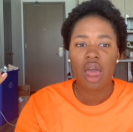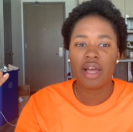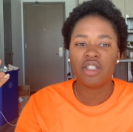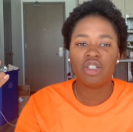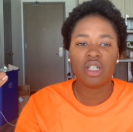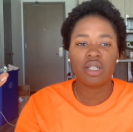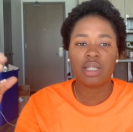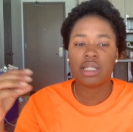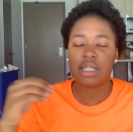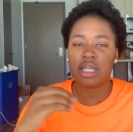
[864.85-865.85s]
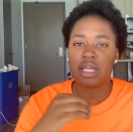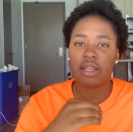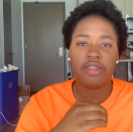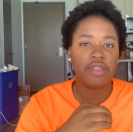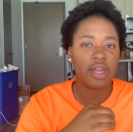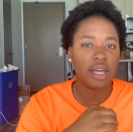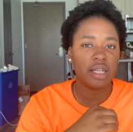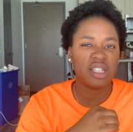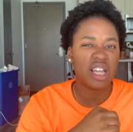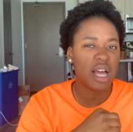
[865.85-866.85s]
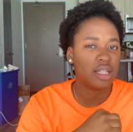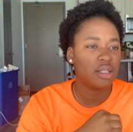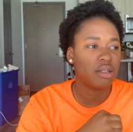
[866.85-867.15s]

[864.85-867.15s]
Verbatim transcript: and just see things that